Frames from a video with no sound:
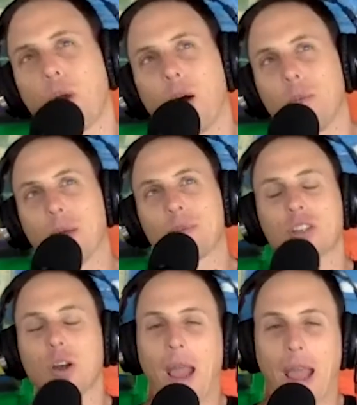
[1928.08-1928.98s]
problem. I'm
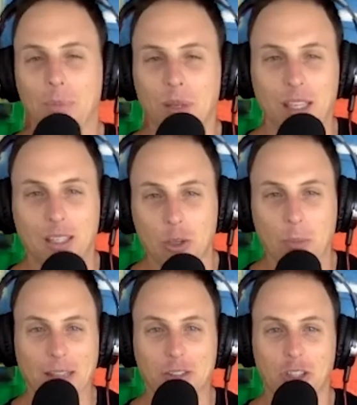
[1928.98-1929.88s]
so happy you
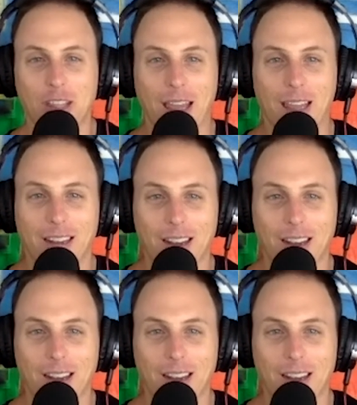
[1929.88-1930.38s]
mentioned that.